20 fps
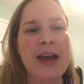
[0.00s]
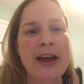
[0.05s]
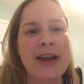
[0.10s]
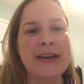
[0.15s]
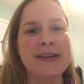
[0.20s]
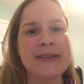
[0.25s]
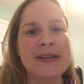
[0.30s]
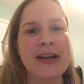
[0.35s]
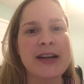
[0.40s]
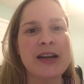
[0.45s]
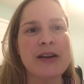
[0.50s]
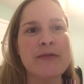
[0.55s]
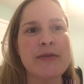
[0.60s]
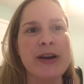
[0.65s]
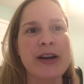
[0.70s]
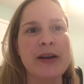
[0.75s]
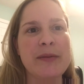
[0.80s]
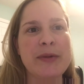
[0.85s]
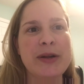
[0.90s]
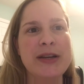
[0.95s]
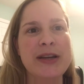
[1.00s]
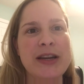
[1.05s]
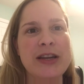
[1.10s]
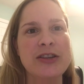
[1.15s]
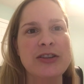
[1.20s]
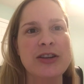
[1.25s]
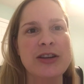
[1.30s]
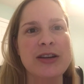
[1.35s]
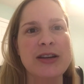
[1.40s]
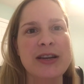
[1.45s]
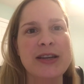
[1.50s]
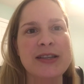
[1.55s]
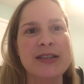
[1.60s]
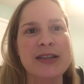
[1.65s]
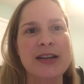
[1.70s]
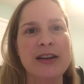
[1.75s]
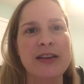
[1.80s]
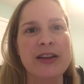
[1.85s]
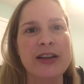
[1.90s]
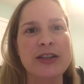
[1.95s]
A second recommendation is
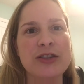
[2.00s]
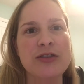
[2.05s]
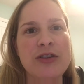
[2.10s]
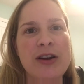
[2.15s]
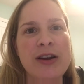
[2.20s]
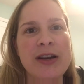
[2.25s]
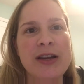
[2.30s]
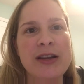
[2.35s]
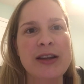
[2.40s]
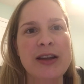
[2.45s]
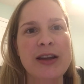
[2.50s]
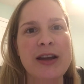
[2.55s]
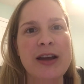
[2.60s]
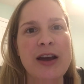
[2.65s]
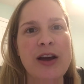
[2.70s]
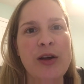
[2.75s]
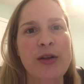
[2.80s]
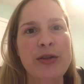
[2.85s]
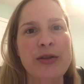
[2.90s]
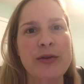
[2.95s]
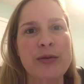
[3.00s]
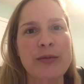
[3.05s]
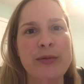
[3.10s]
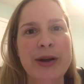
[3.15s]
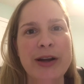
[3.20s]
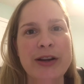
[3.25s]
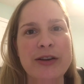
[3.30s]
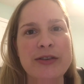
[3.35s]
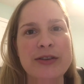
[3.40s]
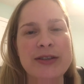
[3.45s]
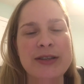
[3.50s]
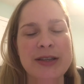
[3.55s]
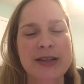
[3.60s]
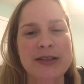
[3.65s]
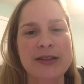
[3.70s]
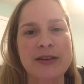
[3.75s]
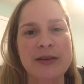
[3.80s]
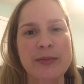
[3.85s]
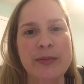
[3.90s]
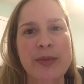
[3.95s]
an electronic health record
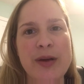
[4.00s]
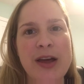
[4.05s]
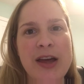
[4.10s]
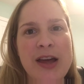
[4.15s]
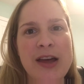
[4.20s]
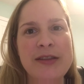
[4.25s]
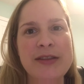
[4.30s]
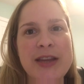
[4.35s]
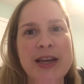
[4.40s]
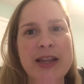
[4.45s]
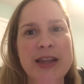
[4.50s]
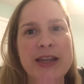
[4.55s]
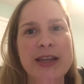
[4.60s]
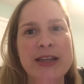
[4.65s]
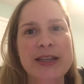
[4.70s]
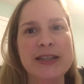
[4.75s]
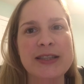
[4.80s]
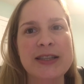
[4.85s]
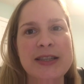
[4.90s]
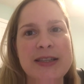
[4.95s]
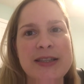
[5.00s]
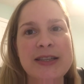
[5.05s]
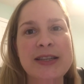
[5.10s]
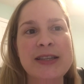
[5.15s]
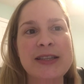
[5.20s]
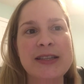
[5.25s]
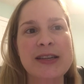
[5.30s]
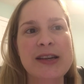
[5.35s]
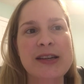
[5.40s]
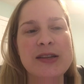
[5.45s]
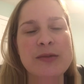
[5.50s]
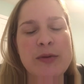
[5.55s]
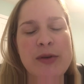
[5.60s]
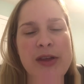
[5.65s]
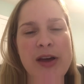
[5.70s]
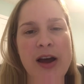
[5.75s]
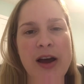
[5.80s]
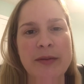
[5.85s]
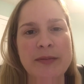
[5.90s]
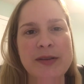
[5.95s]
system that links diseases
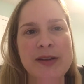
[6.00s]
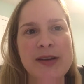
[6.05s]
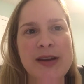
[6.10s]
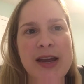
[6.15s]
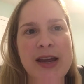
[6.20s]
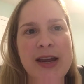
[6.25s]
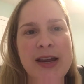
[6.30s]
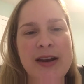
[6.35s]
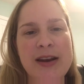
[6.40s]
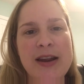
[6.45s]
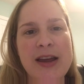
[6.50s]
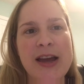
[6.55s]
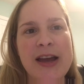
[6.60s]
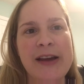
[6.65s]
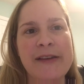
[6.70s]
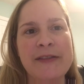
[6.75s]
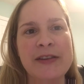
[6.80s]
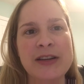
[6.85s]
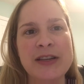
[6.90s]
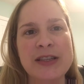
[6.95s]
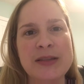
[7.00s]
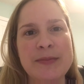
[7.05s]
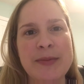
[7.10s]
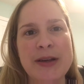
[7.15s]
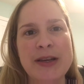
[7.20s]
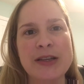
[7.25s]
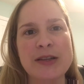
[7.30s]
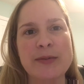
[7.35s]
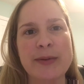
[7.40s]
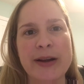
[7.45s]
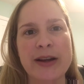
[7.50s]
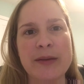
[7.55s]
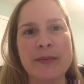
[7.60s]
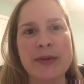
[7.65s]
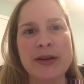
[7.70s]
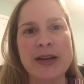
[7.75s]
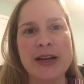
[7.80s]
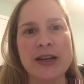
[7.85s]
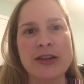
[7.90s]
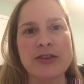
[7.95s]
with up-to-date, evidence-based
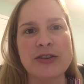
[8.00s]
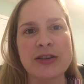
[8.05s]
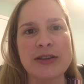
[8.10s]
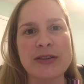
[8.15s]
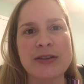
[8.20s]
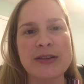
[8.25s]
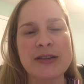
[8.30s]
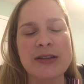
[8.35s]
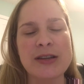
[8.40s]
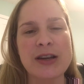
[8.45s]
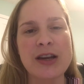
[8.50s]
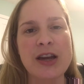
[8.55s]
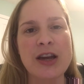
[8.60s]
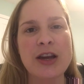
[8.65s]
recommendations,